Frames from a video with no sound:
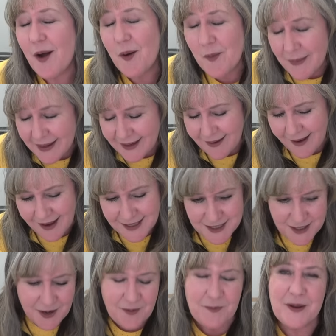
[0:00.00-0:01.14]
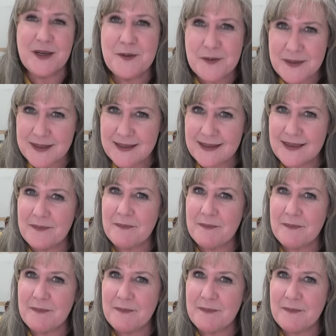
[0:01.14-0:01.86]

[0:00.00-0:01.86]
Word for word: Oh my gosh. When you see the